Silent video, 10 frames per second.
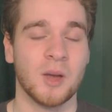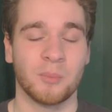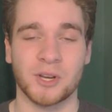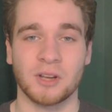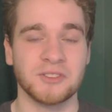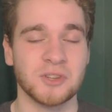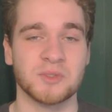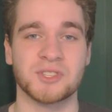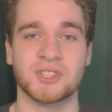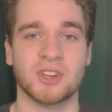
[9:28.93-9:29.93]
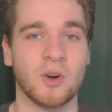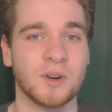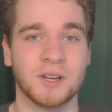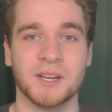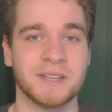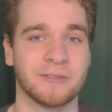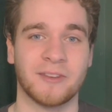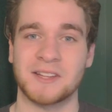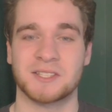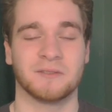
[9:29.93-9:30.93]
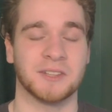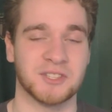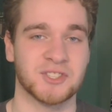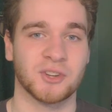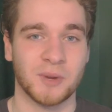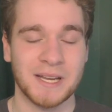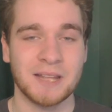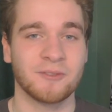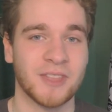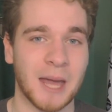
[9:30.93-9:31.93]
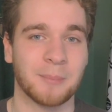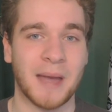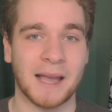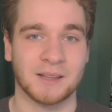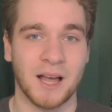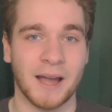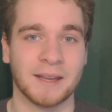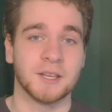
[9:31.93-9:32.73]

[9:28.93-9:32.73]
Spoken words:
but he also is so good defensively, screening for that back line.